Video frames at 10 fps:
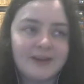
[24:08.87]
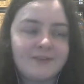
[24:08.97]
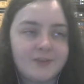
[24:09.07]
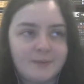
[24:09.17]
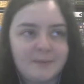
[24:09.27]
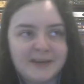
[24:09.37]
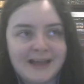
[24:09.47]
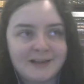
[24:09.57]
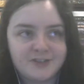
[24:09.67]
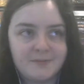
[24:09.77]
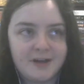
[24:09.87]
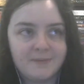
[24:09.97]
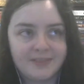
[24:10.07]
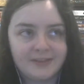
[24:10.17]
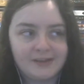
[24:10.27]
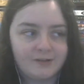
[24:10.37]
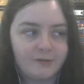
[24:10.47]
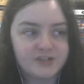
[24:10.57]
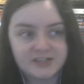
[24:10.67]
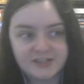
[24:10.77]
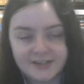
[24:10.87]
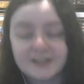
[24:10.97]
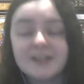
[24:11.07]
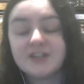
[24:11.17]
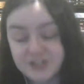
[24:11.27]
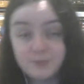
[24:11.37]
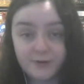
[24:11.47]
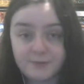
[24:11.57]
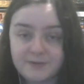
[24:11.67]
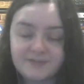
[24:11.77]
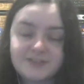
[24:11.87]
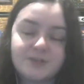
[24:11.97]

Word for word: And even though maybe now she might have been thinking, "Oh, I wish I'd done it," she would have been,